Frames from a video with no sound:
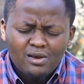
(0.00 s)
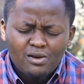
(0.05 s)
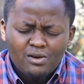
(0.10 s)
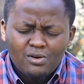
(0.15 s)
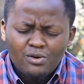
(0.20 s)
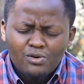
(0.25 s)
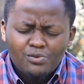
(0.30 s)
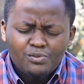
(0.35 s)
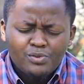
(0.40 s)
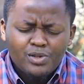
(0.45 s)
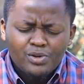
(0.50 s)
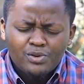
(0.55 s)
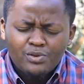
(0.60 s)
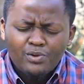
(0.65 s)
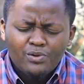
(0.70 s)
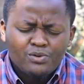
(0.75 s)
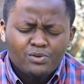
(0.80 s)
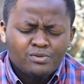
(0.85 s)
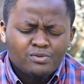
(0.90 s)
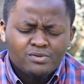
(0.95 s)
Lord, we
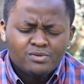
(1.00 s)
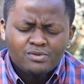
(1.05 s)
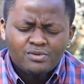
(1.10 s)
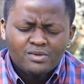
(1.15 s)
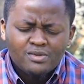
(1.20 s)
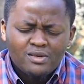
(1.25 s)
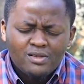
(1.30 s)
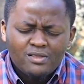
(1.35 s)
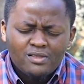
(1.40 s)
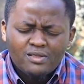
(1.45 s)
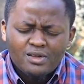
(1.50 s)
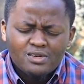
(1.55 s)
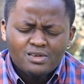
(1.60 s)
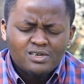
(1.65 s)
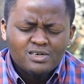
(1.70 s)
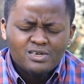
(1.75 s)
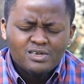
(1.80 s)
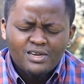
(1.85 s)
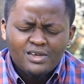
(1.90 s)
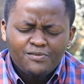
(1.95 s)
know
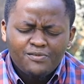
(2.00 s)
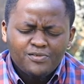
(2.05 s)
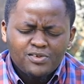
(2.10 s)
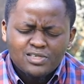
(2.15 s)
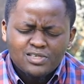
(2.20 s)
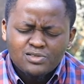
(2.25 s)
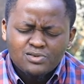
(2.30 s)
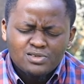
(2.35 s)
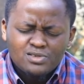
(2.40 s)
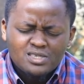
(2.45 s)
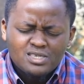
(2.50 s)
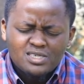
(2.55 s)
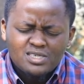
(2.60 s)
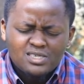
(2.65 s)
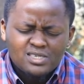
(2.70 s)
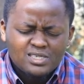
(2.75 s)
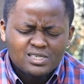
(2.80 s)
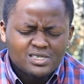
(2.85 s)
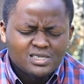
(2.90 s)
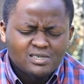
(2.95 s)
that grief is not
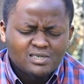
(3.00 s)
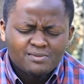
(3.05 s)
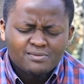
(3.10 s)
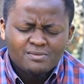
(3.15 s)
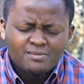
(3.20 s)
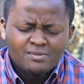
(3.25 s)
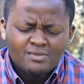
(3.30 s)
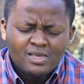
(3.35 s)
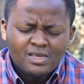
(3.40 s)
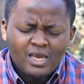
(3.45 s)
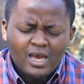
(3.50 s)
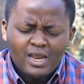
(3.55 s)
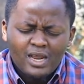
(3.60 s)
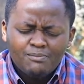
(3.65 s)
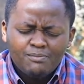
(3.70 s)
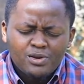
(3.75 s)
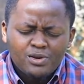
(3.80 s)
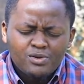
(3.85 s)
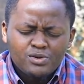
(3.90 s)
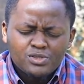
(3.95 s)
easy.
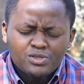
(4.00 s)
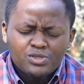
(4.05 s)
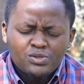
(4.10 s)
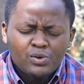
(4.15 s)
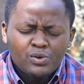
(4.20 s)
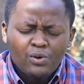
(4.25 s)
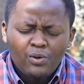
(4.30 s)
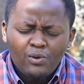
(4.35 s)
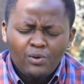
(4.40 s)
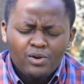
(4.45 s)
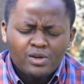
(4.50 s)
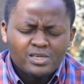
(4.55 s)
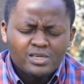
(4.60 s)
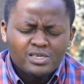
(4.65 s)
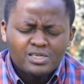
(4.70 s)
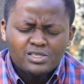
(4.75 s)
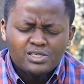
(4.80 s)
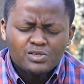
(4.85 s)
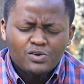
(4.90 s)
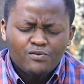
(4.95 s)
And because you hold
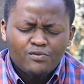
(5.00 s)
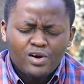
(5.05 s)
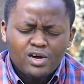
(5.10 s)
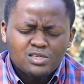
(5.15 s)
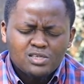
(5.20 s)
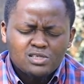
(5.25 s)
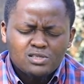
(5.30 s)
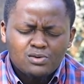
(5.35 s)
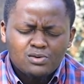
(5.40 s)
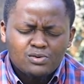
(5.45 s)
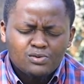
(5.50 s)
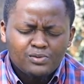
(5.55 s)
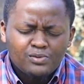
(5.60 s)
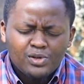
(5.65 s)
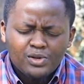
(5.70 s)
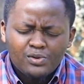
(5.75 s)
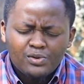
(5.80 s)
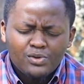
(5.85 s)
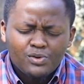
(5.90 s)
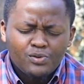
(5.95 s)
each of us, Lord,
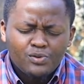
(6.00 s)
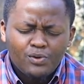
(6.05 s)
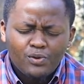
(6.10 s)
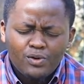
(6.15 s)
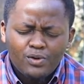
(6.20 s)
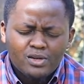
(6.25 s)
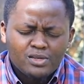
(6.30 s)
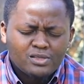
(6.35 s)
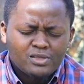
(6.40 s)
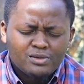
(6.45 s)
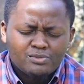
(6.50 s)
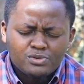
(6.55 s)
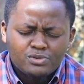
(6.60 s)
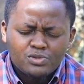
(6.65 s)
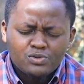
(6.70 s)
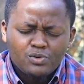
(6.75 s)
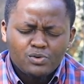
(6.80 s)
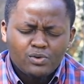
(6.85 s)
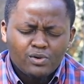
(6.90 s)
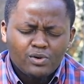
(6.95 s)
we know you hold them
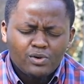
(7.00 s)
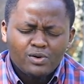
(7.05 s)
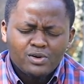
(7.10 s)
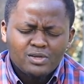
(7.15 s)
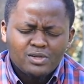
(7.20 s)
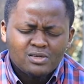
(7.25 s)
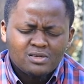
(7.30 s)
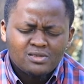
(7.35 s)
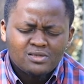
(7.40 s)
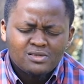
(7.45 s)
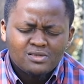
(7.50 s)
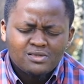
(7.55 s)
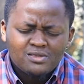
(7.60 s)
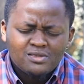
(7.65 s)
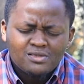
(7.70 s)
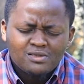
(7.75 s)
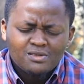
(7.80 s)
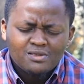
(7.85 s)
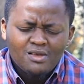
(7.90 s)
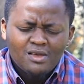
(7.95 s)
too, O God.
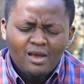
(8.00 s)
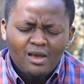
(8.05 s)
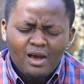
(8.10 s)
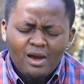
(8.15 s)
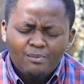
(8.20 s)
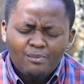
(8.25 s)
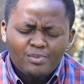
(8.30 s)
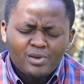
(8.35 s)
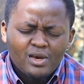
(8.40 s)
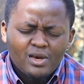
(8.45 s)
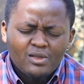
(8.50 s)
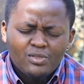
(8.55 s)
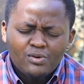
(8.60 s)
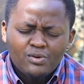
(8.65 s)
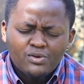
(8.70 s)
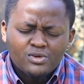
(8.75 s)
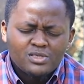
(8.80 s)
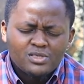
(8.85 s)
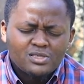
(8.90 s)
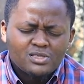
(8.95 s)
Happy are
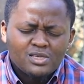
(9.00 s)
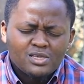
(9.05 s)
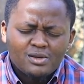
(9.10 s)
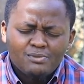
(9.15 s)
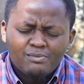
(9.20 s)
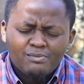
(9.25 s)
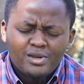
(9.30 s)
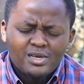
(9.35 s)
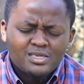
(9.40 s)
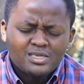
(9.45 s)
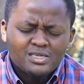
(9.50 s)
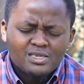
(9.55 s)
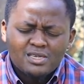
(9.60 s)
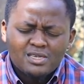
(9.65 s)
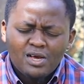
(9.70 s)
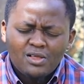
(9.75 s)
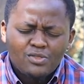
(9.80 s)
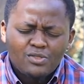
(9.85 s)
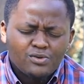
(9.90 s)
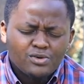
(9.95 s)
those and blessed
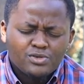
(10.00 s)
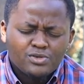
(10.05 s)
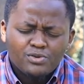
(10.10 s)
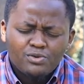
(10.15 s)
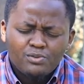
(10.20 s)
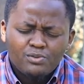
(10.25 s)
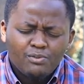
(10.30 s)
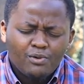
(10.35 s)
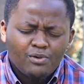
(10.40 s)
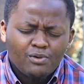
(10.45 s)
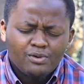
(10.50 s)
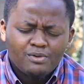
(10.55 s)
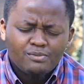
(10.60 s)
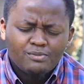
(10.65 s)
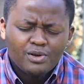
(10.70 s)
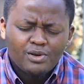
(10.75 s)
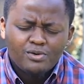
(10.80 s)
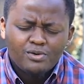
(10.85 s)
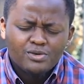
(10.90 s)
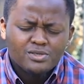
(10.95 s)
are those who mourn,
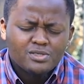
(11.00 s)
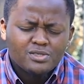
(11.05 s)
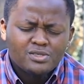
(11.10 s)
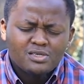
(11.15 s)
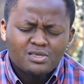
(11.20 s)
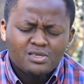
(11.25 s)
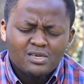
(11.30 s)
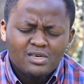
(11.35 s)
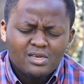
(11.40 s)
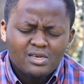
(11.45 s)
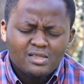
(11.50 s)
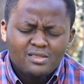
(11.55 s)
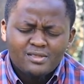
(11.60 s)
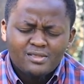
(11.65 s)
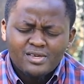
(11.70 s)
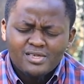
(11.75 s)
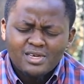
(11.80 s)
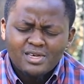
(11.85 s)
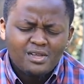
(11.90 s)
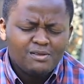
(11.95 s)
because
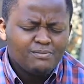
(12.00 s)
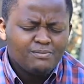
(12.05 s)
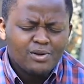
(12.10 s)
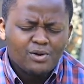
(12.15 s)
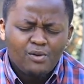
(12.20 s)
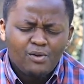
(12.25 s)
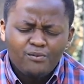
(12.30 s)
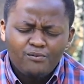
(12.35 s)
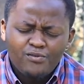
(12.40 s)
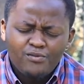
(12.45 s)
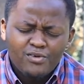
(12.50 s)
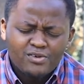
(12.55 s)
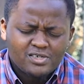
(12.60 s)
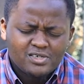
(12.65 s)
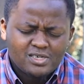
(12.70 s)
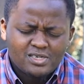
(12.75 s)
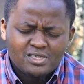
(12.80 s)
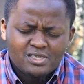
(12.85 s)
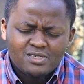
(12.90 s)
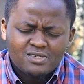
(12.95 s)
they shall be
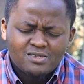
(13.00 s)
comforted.